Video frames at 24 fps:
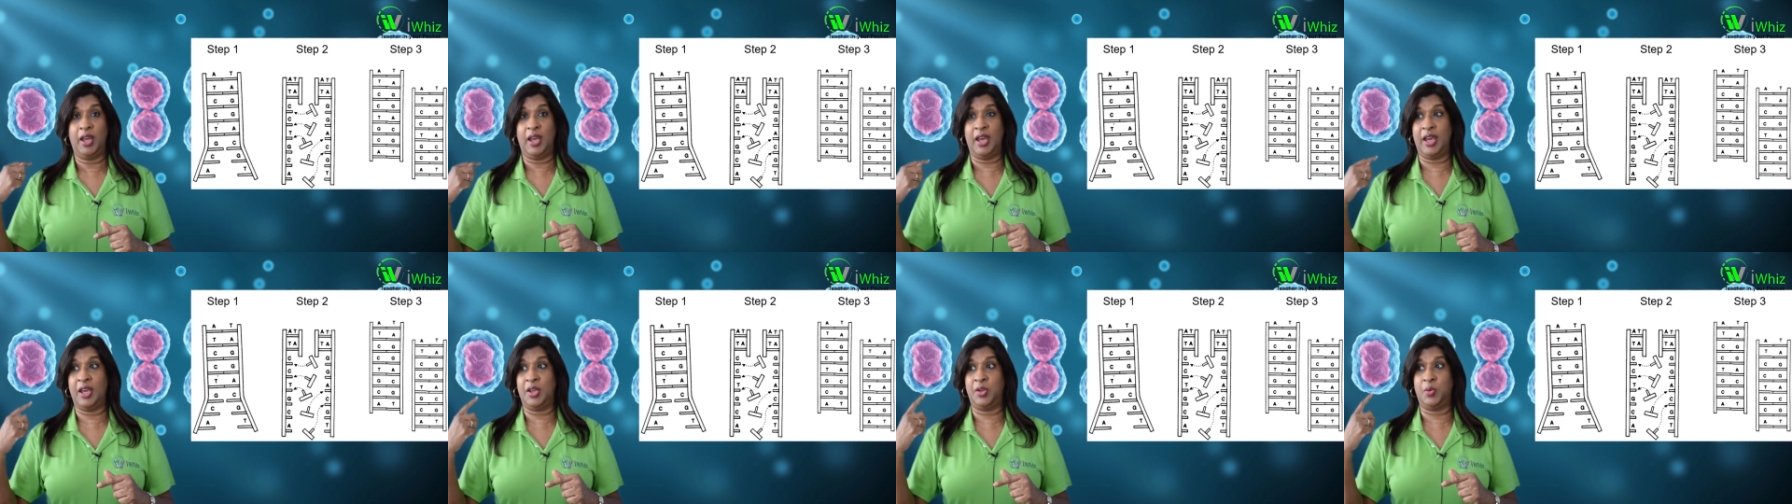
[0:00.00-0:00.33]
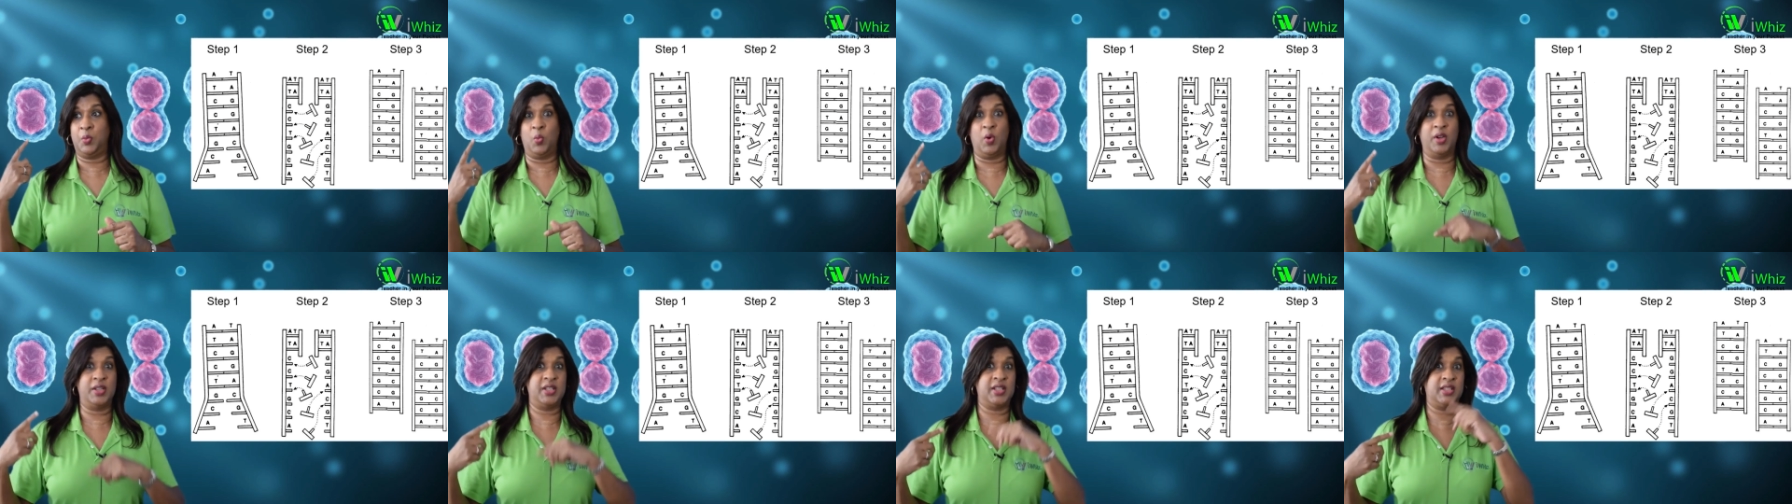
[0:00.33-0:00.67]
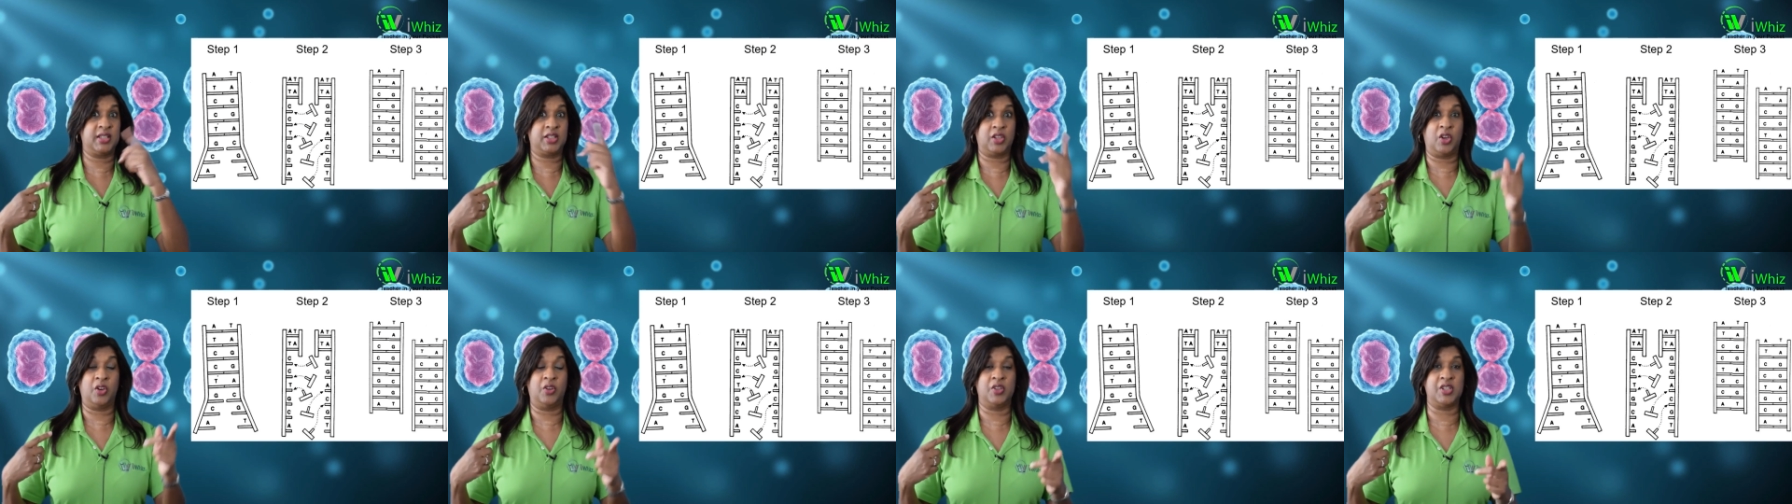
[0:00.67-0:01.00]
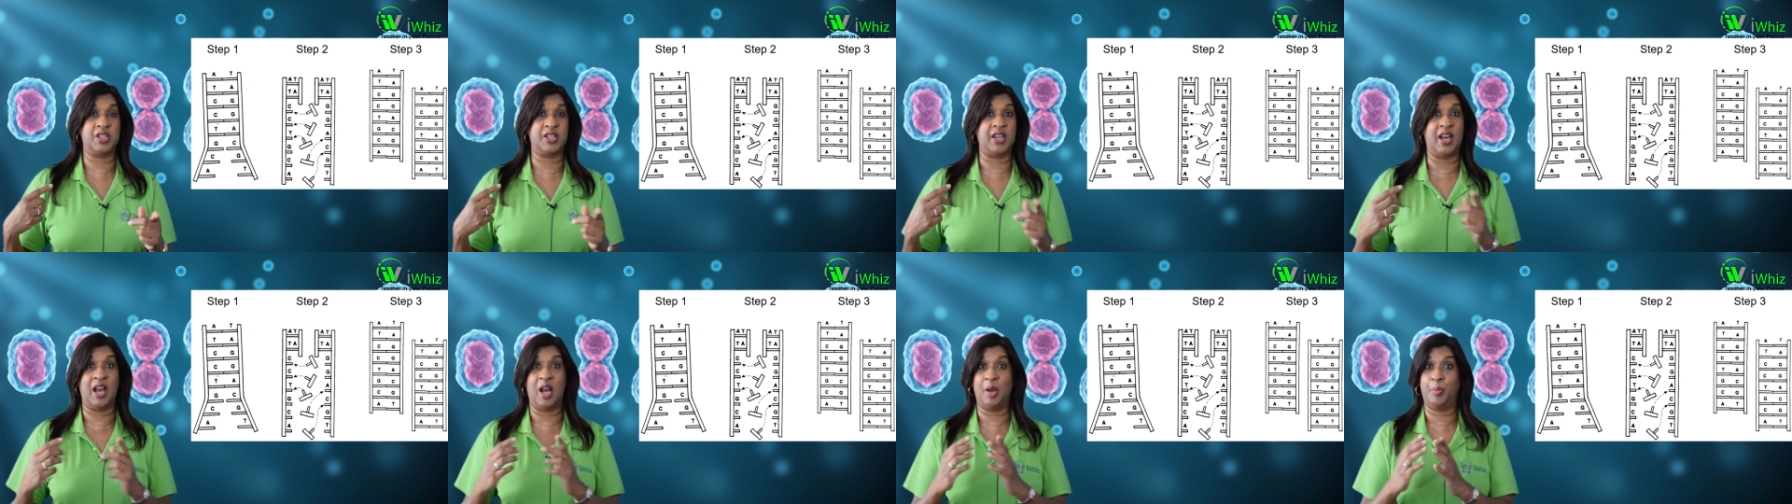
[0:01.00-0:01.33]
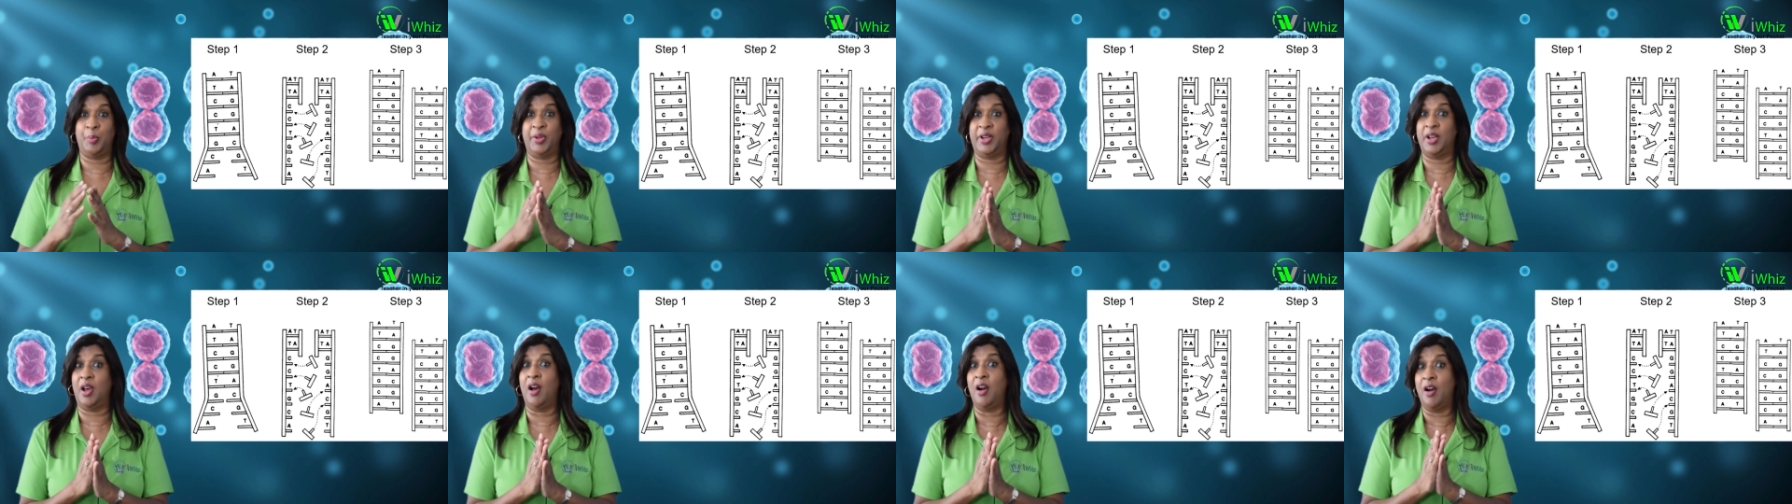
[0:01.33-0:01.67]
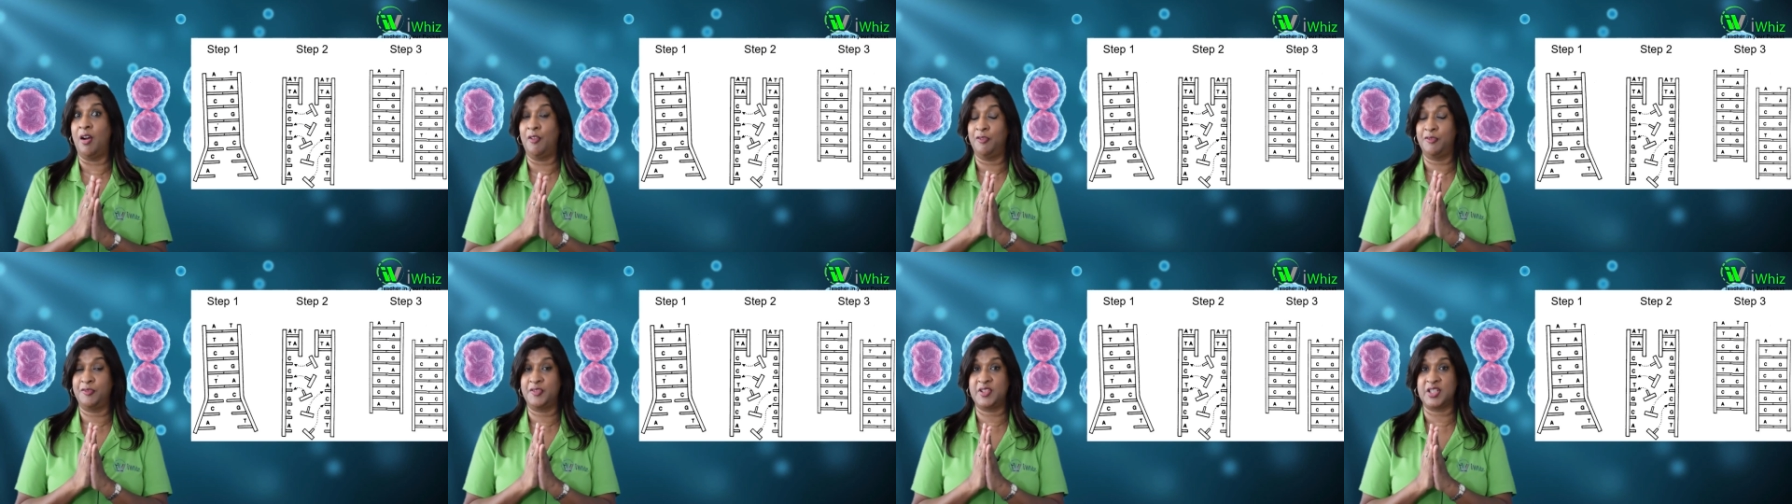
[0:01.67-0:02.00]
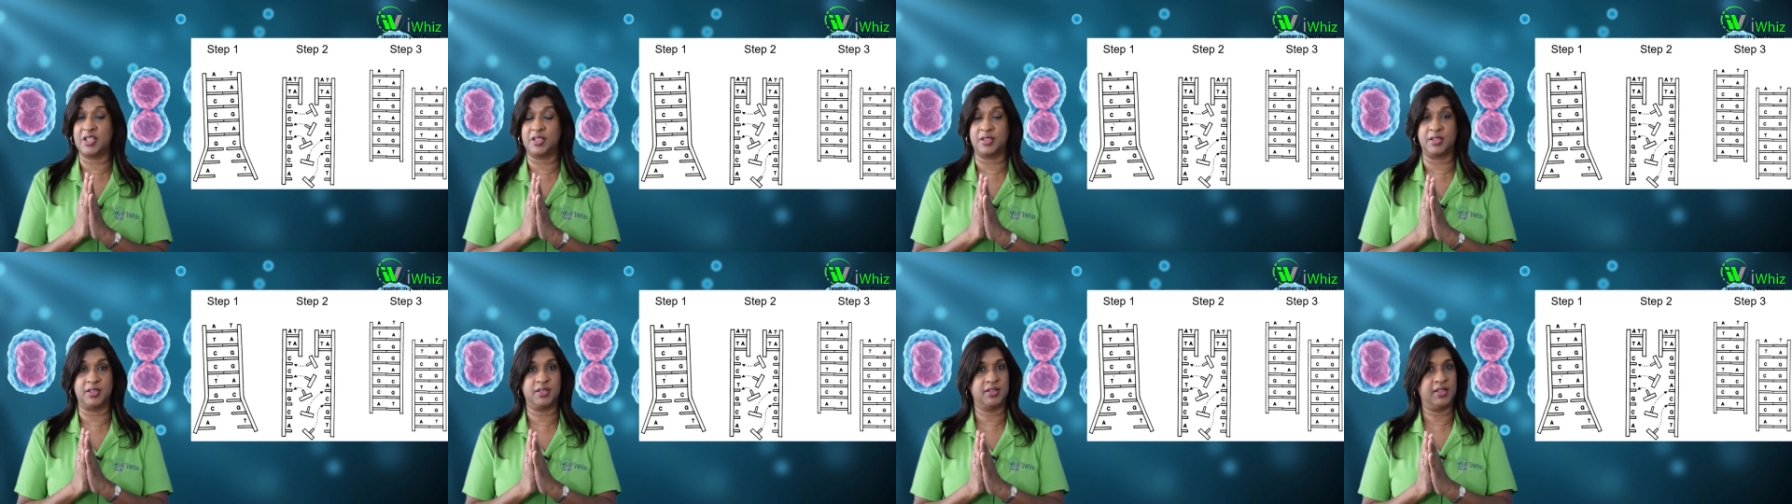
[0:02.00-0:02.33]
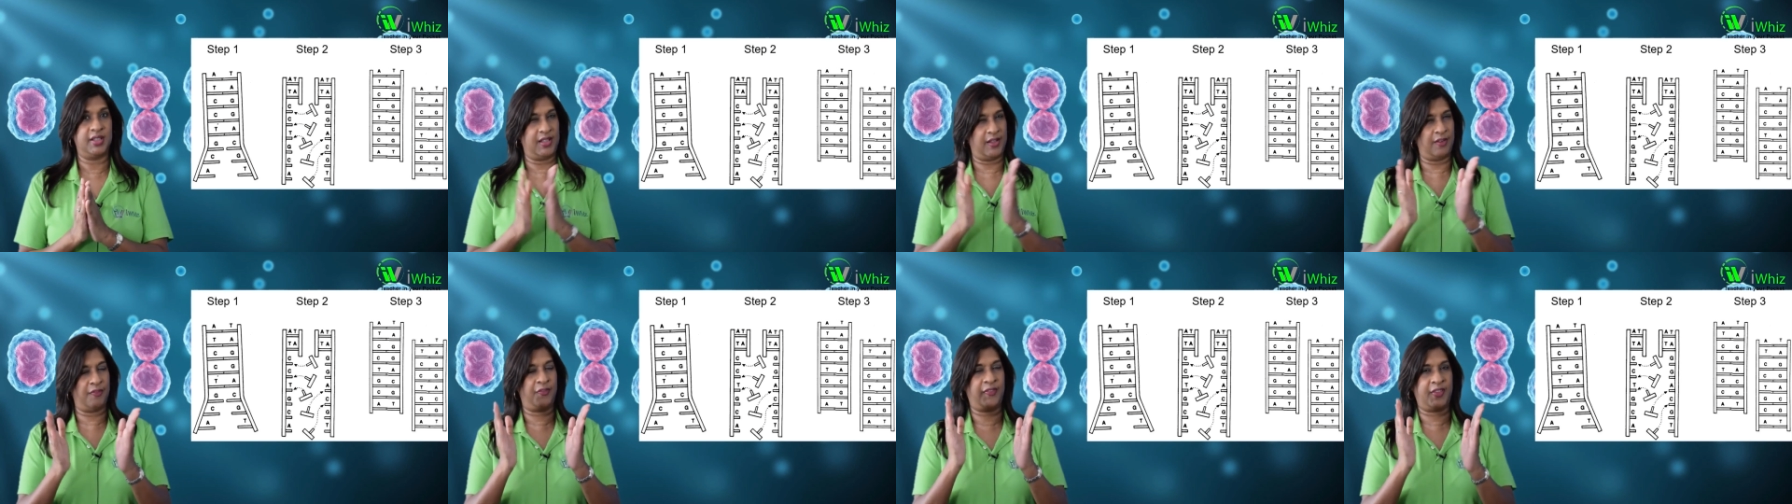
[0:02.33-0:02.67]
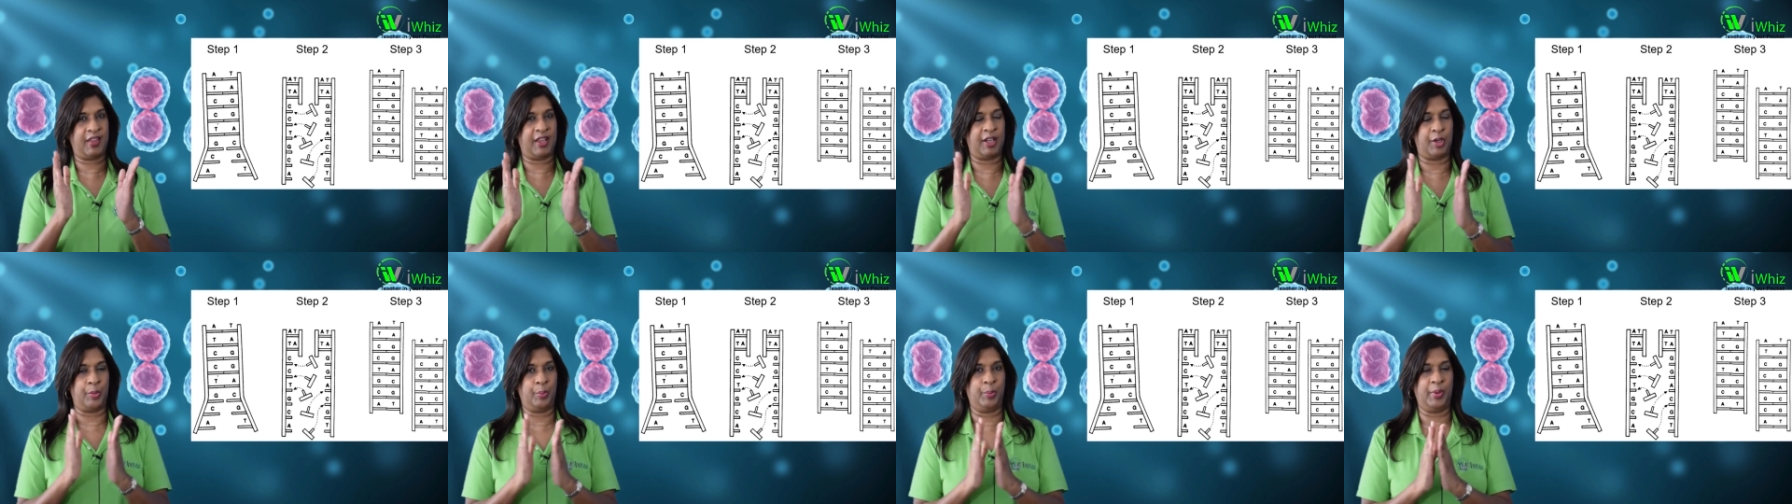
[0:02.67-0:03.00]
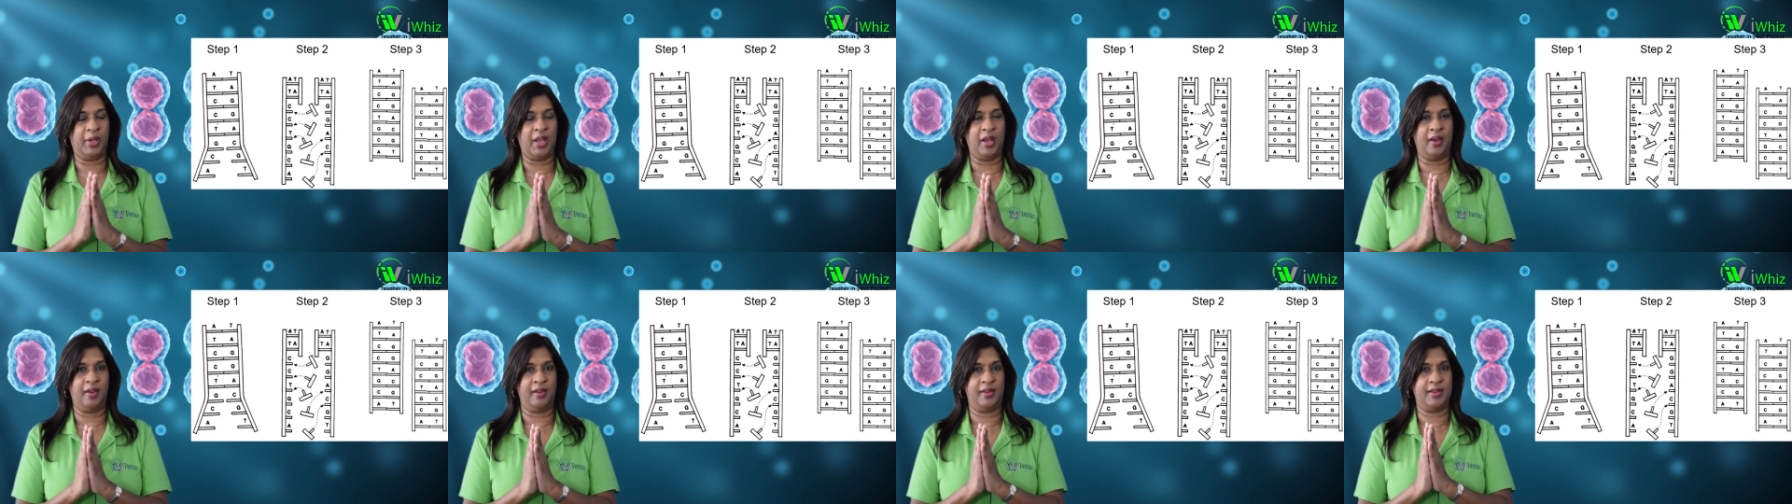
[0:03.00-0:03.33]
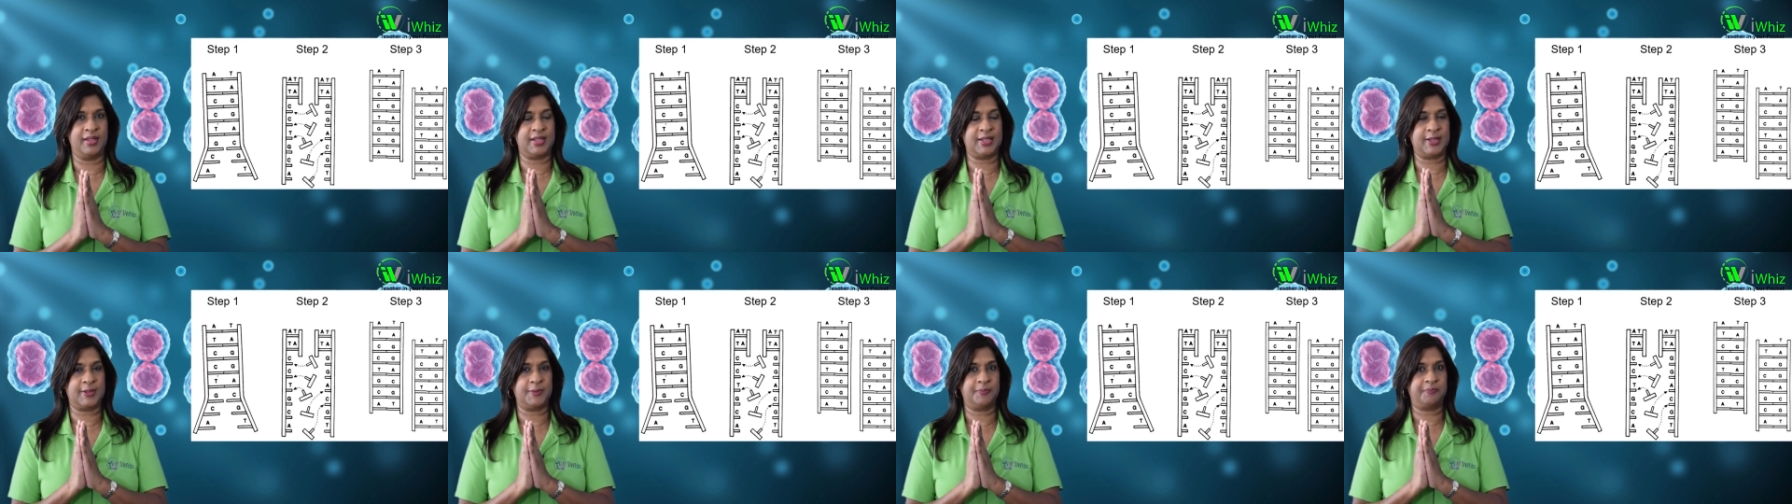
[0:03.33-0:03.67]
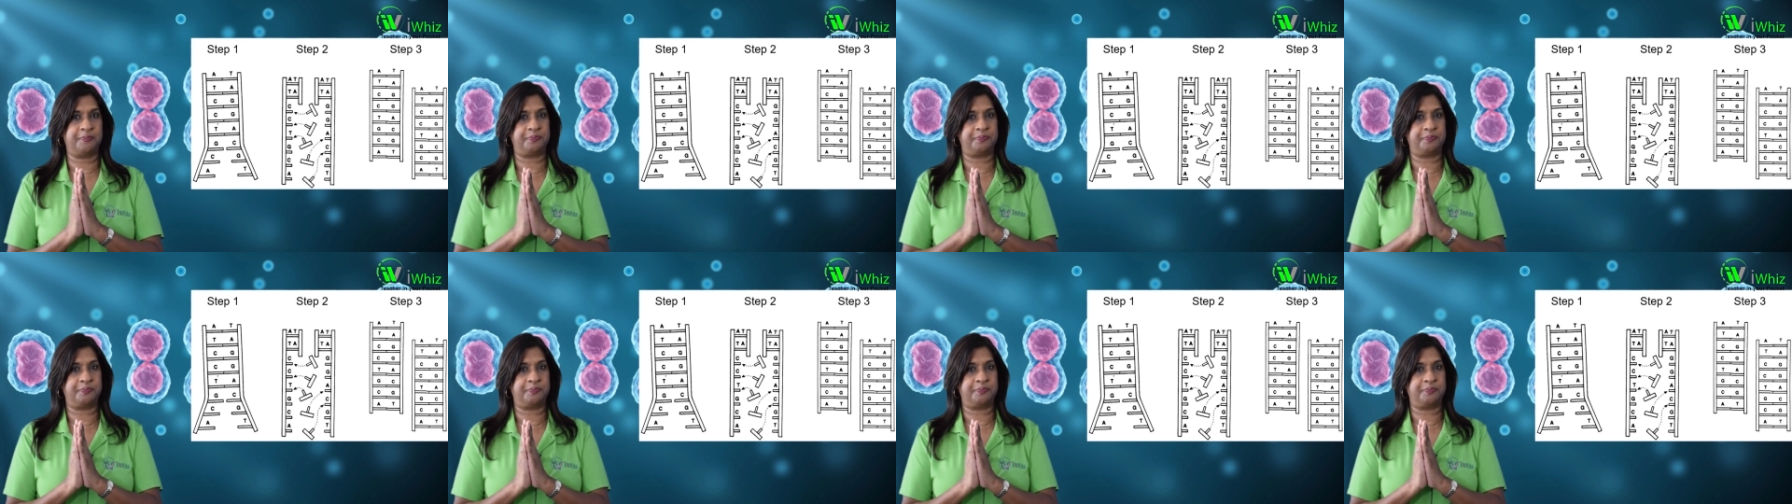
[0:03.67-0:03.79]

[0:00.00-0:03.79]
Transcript: and what is going to happen after, if that applies.